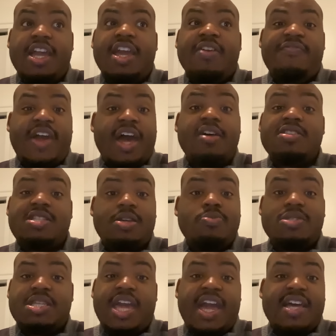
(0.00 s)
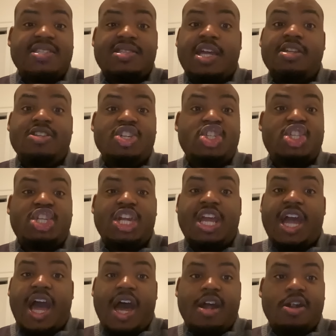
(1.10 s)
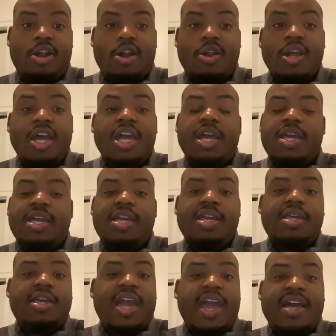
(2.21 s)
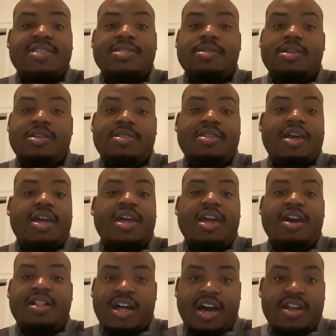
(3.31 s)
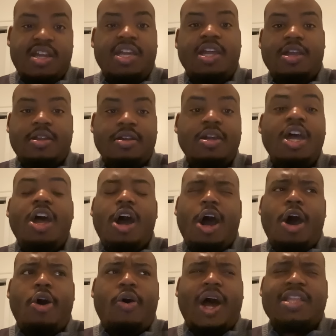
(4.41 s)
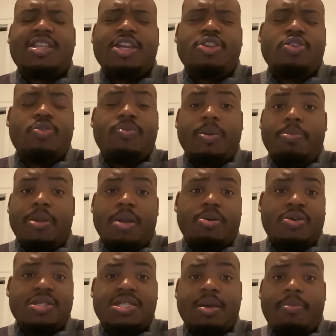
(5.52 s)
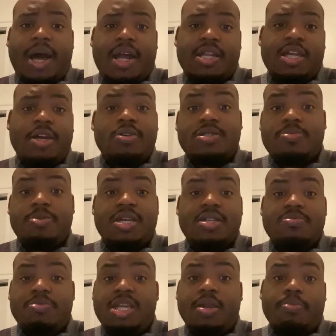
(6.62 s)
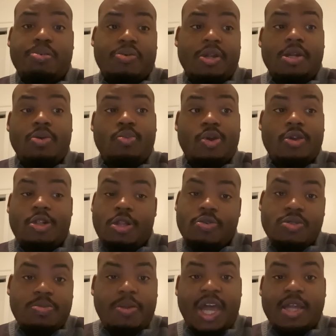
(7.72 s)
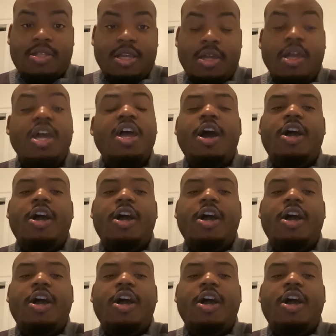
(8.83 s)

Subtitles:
And Valentine was gaslighting the shit out of her. He gaslit the hell out of Anna. Oh, I think you're remembering somebody else because me and Brennan weren't close back then.